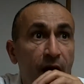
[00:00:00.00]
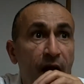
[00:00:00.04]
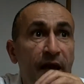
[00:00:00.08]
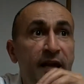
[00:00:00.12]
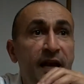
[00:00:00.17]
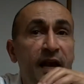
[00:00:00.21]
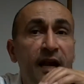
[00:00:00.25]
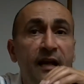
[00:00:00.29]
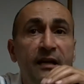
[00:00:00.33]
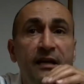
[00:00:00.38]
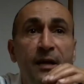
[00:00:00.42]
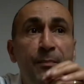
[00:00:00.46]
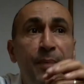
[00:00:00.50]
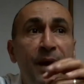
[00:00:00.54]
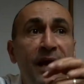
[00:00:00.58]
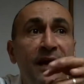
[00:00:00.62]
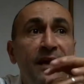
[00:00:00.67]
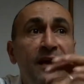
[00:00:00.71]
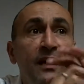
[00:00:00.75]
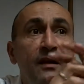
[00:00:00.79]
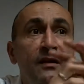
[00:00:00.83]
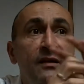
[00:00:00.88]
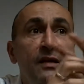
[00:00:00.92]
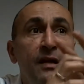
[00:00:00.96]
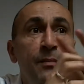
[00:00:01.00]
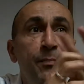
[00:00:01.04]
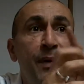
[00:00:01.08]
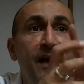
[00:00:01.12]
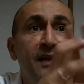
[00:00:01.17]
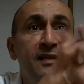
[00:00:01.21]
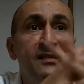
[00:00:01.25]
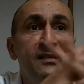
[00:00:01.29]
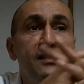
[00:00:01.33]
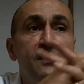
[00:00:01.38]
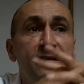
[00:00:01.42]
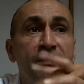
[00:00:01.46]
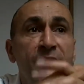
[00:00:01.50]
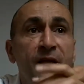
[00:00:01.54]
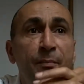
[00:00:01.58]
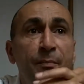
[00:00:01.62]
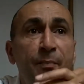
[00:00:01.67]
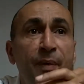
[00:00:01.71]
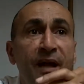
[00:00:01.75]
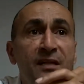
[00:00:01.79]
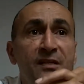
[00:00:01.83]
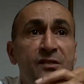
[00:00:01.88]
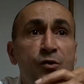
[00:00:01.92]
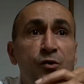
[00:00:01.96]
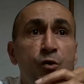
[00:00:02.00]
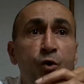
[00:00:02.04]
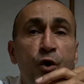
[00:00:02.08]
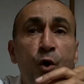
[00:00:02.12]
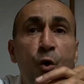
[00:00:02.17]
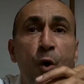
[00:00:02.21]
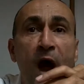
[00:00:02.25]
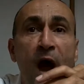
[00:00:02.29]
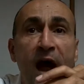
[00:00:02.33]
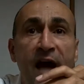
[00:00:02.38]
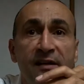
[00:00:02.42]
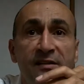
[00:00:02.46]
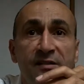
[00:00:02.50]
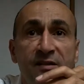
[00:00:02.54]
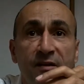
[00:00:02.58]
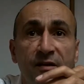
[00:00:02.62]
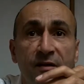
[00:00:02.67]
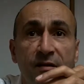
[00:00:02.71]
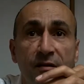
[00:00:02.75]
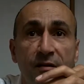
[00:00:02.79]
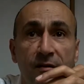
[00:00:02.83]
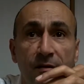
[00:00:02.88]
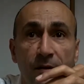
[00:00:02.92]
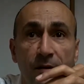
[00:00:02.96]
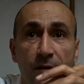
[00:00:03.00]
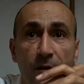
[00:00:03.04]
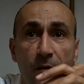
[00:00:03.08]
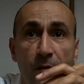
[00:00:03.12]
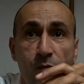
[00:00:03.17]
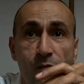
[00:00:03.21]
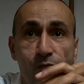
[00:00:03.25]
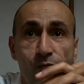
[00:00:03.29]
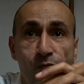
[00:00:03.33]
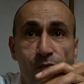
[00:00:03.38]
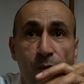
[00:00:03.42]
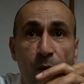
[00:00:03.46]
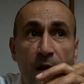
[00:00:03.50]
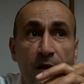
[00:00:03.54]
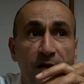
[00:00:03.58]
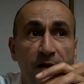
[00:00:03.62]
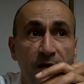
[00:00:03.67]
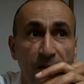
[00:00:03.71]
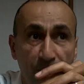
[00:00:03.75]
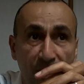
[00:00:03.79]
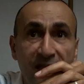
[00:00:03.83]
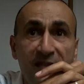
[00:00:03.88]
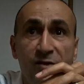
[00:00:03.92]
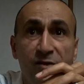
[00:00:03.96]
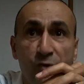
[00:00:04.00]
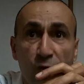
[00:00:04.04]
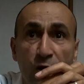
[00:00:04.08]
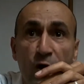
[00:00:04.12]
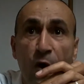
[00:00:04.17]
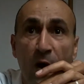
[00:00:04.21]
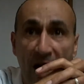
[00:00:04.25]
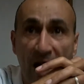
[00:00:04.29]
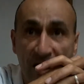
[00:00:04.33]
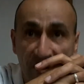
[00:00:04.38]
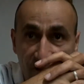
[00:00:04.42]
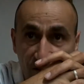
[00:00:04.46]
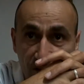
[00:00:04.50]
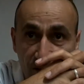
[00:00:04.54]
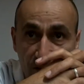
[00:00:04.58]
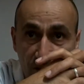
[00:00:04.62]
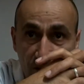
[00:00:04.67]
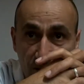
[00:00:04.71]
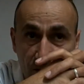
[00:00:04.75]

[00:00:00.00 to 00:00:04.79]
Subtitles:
Again, depends who you ask. Depends who you ask.